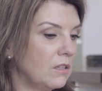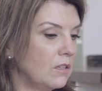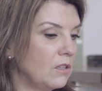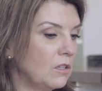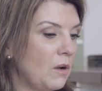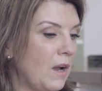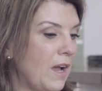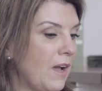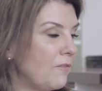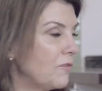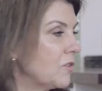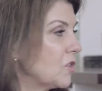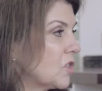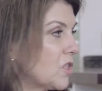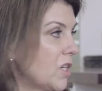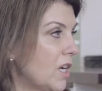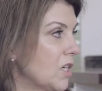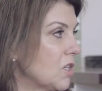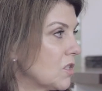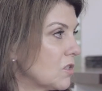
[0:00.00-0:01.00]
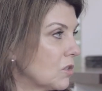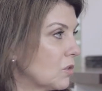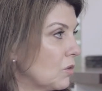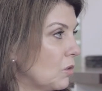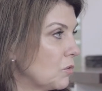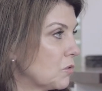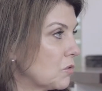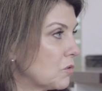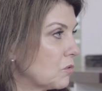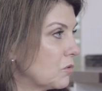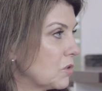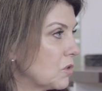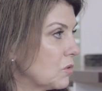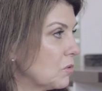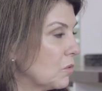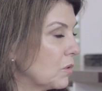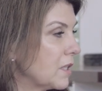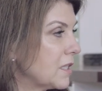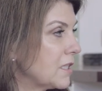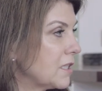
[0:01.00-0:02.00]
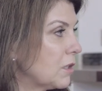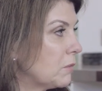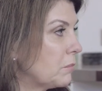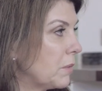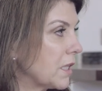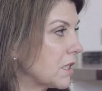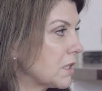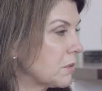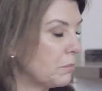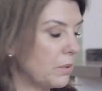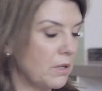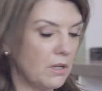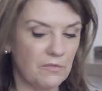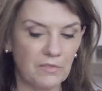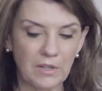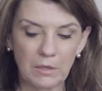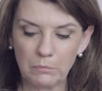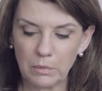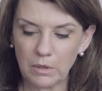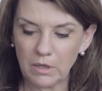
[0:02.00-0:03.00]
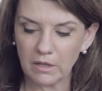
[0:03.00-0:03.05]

you haven't changed the contour at all. It still makes a perfect